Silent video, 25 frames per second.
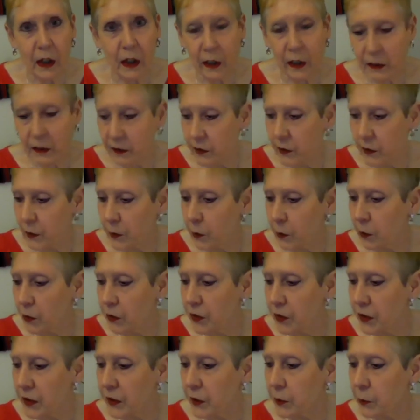and
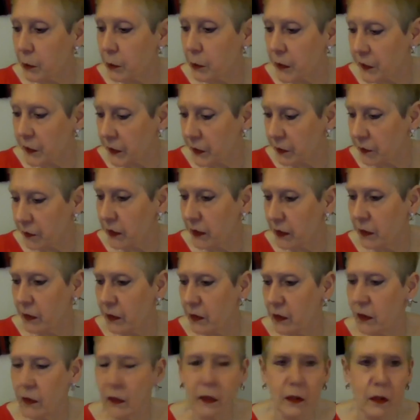thought it was
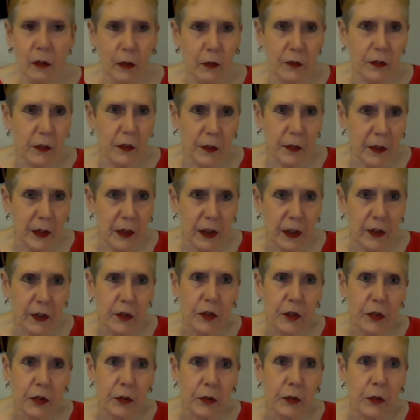not the thing
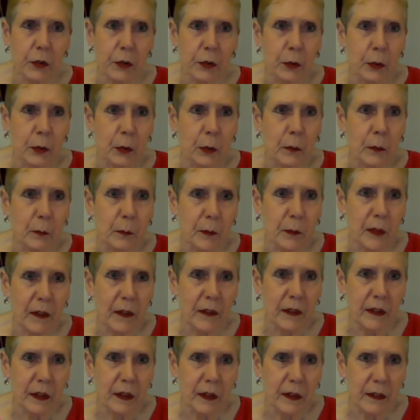to do
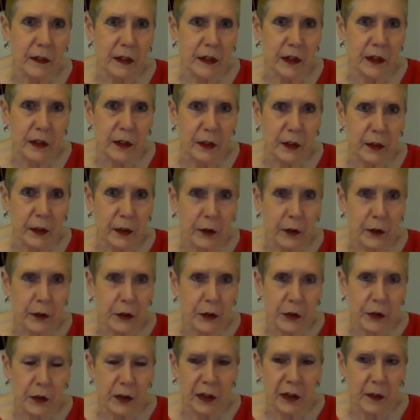and didn't go
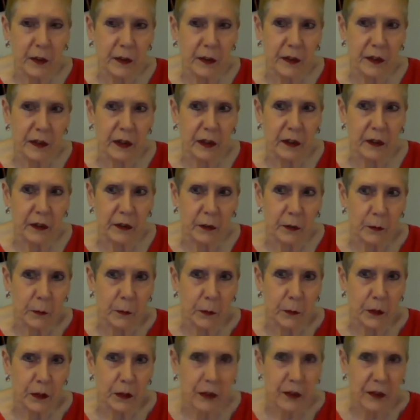to East London,
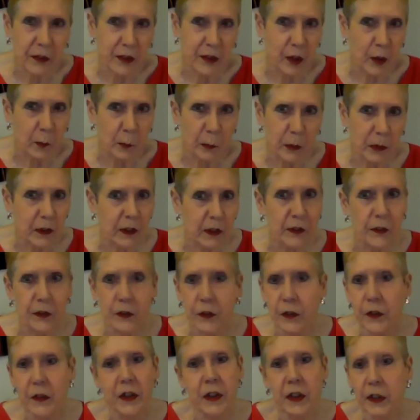for example, and
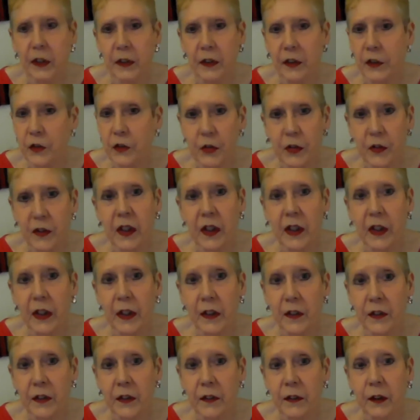to the Yiddish
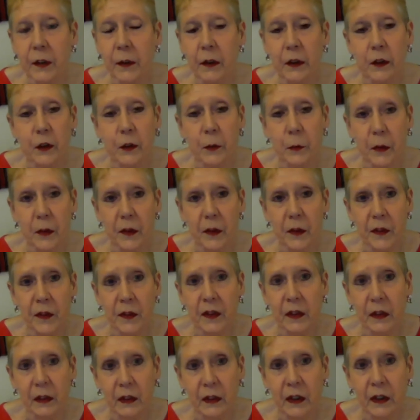theatre, though it was
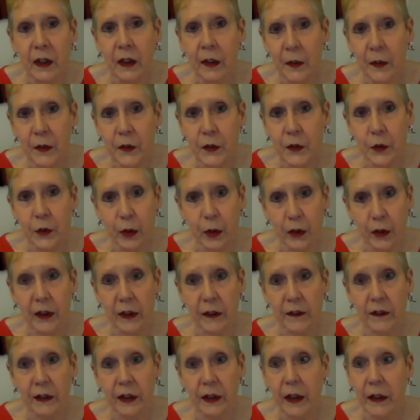still strong
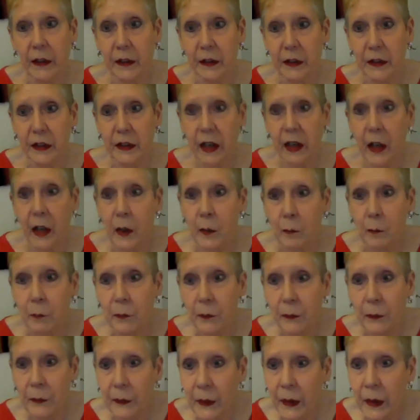at that
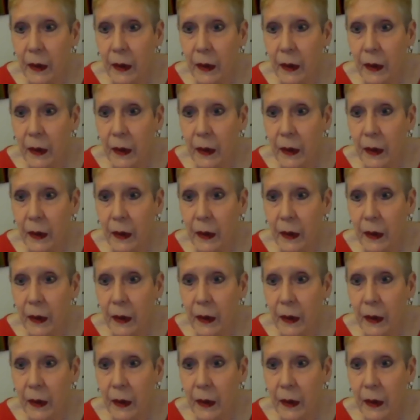time.